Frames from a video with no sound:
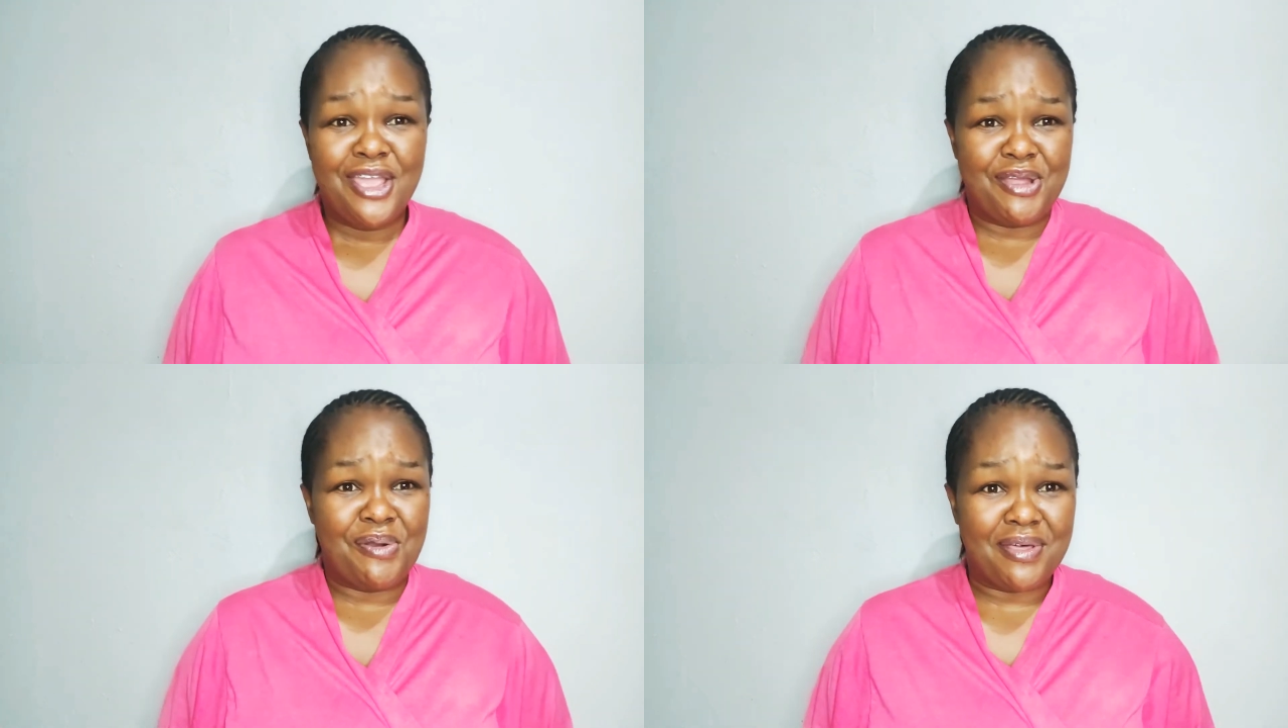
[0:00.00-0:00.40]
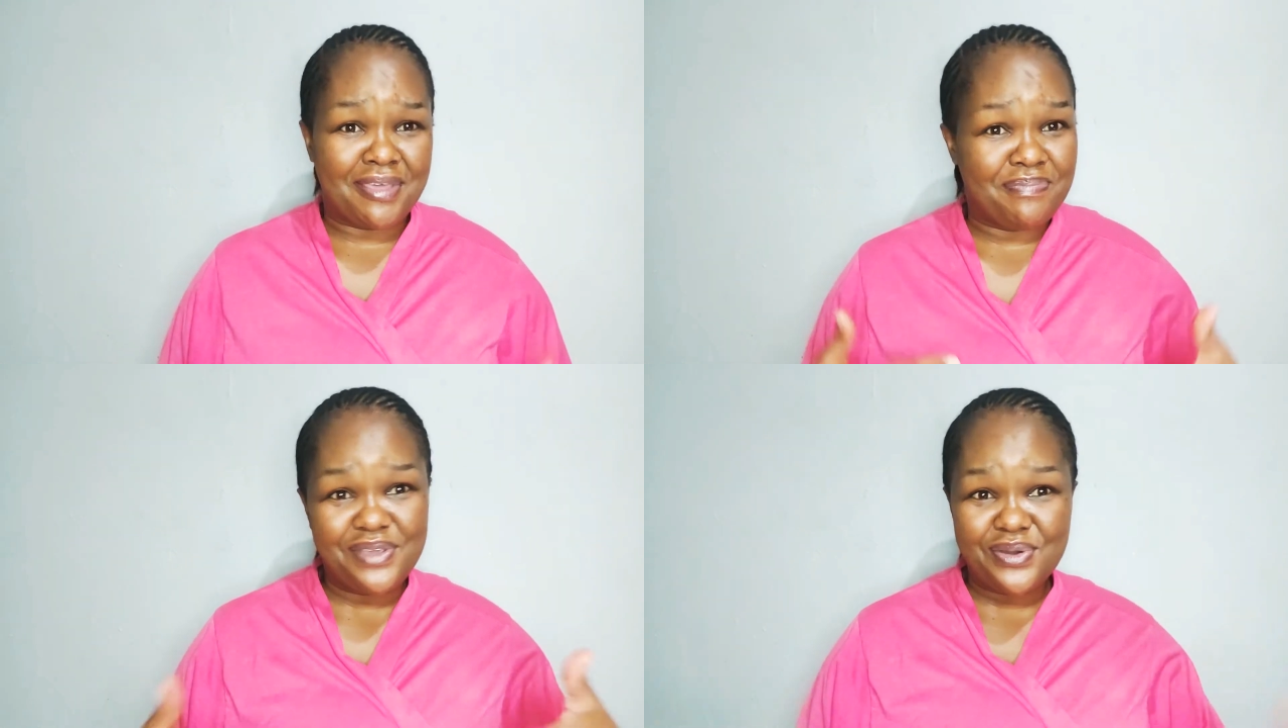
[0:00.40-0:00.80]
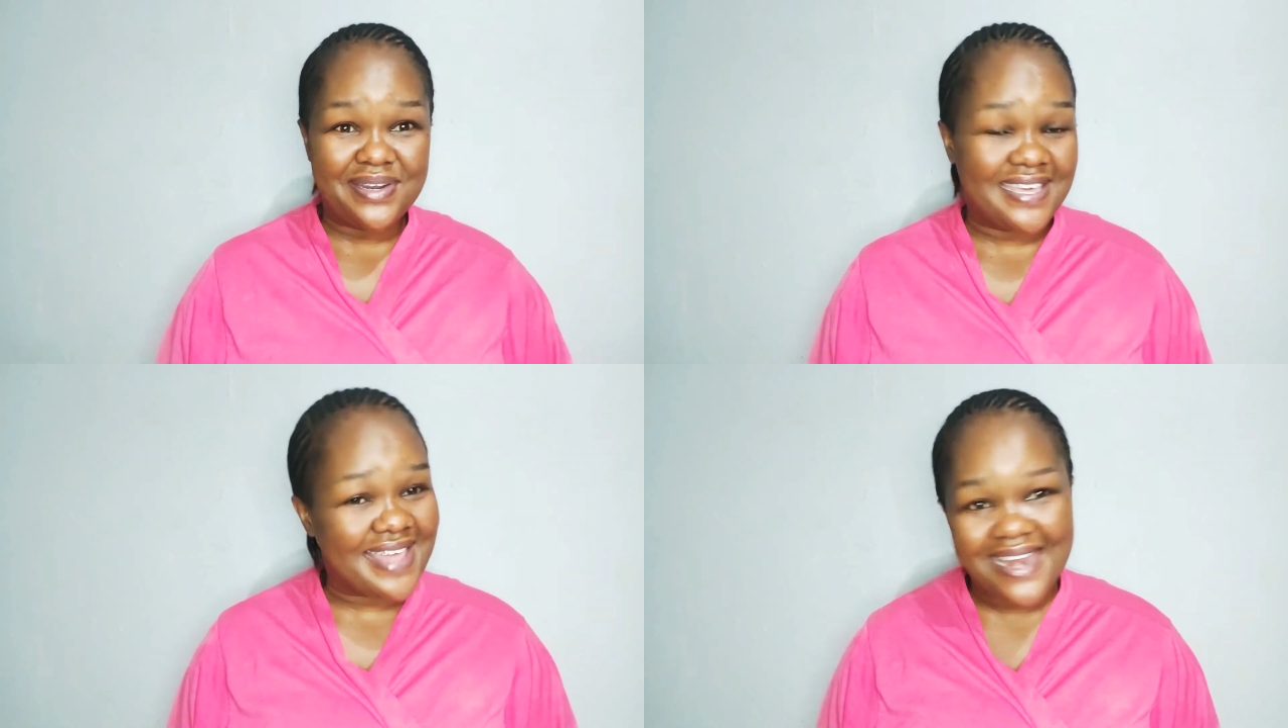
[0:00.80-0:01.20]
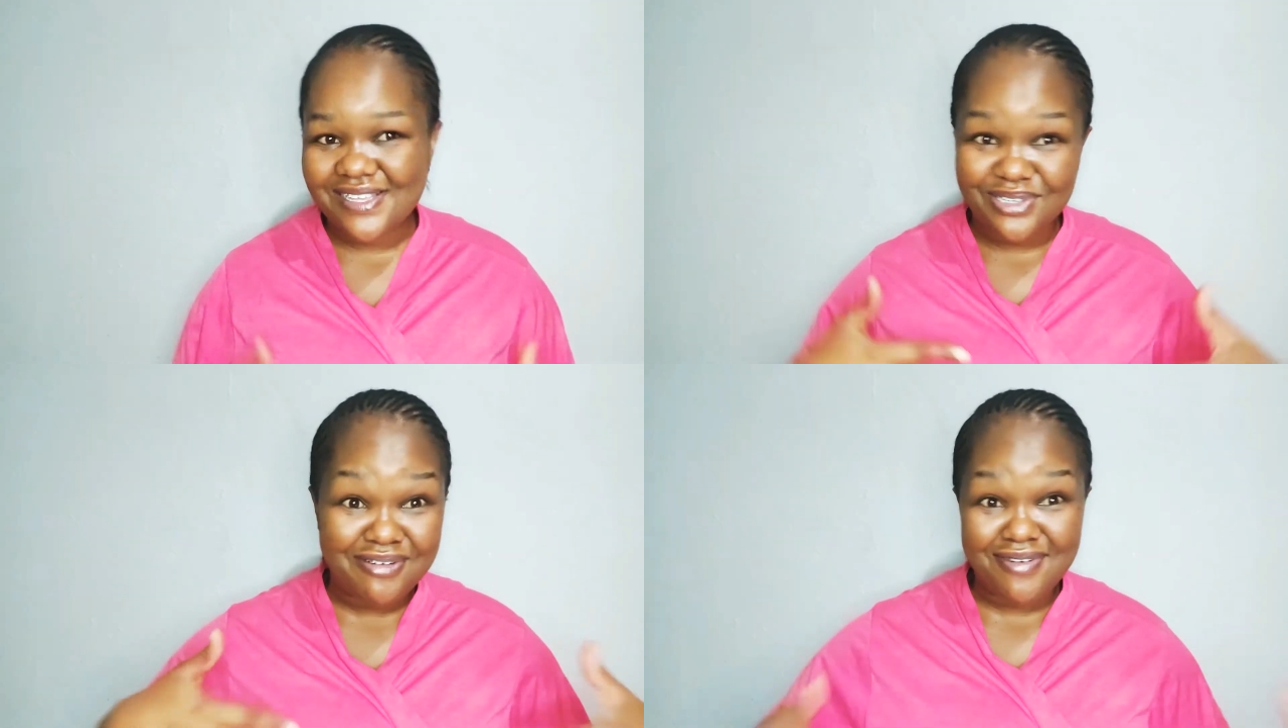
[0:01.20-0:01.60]
the beauty that
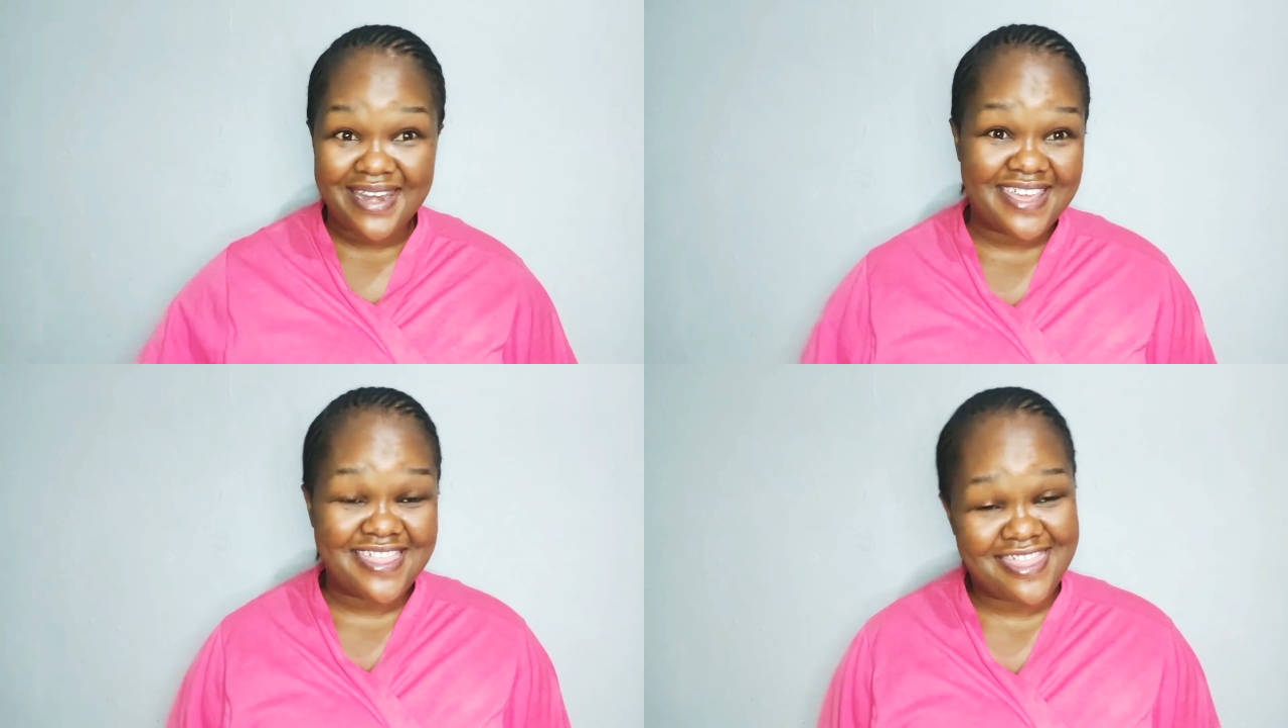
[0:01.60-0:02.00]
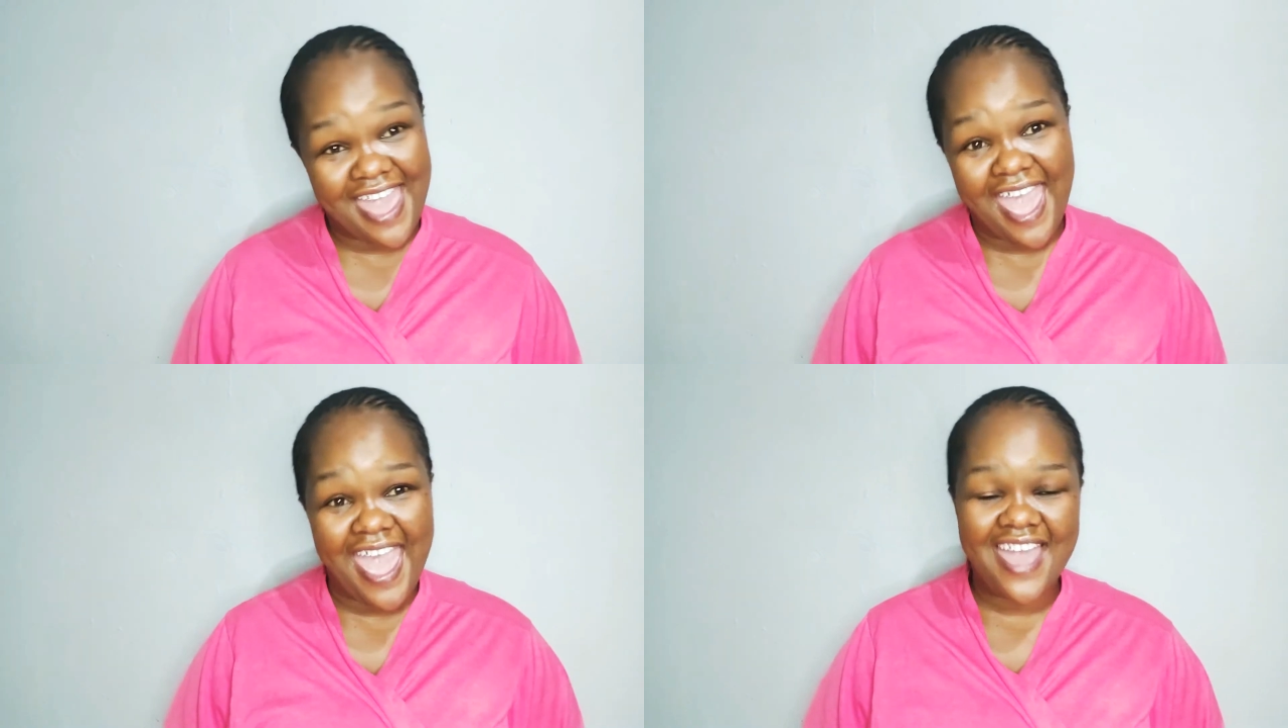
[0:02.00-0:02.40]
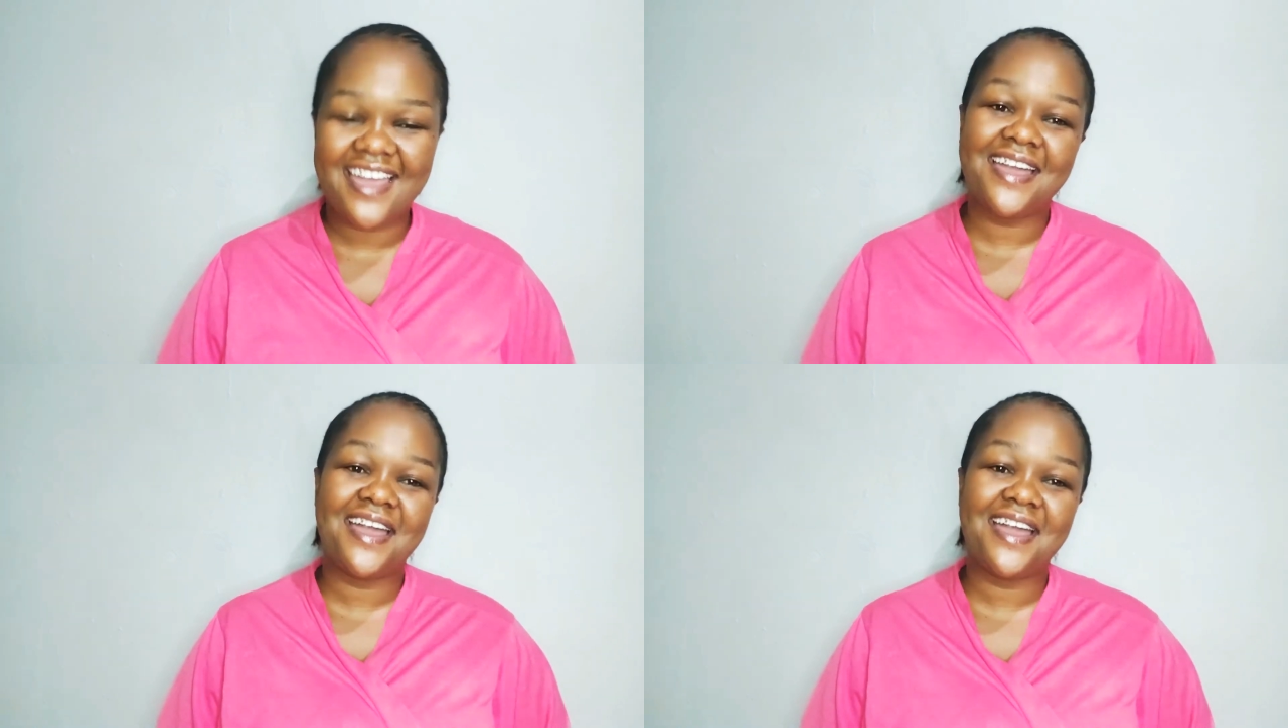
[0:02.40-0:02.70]
is already there.